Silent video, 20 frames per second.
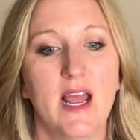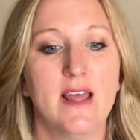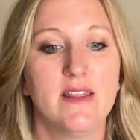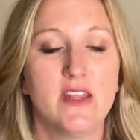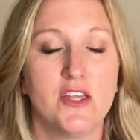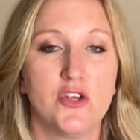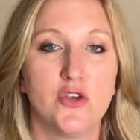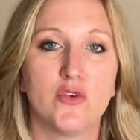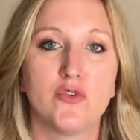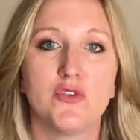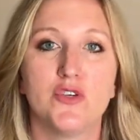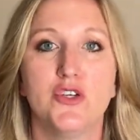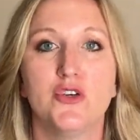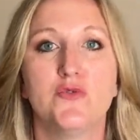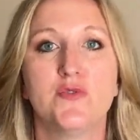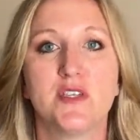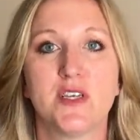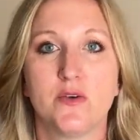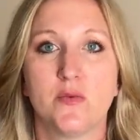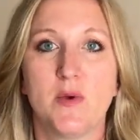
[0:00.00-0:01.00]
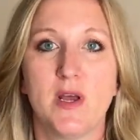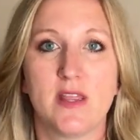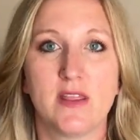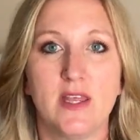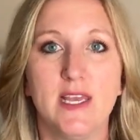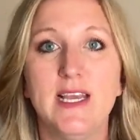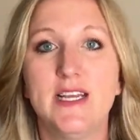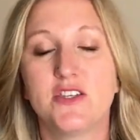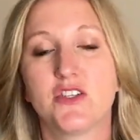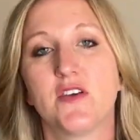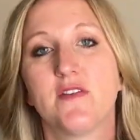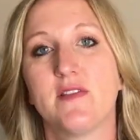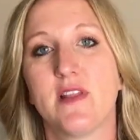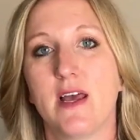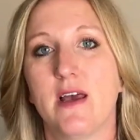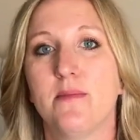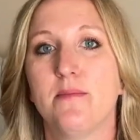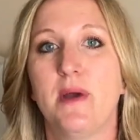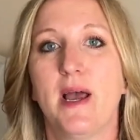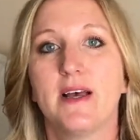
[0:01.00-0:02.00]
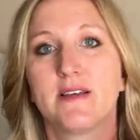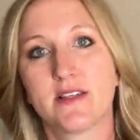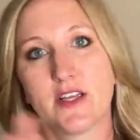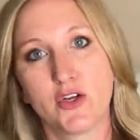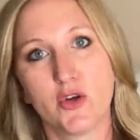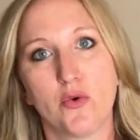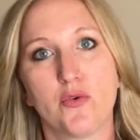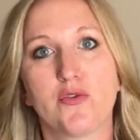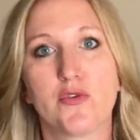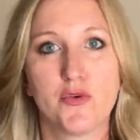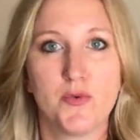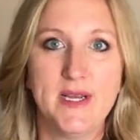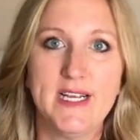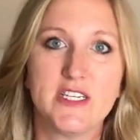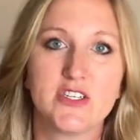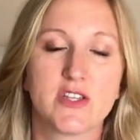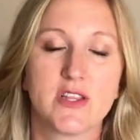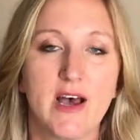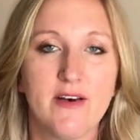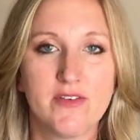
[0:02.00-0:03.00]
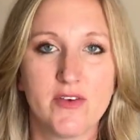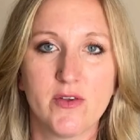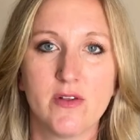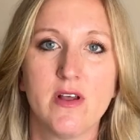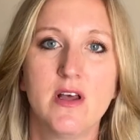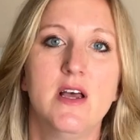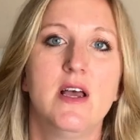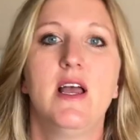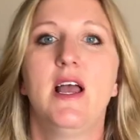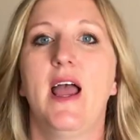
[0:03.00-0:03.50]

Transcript: and then you'll use it with each of them as they go through each level,